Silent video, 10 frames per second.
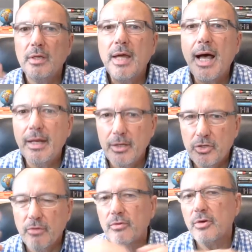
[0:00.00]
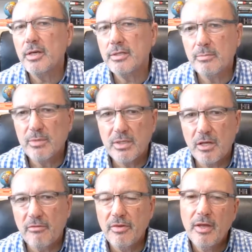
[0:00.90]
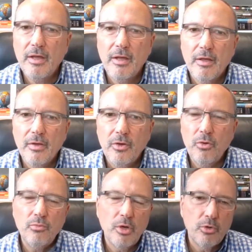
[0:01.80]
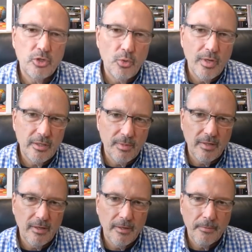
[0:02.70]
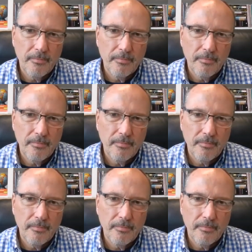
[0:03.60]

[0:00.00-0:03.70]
knowledge of Christ Himself, who knows you intimately.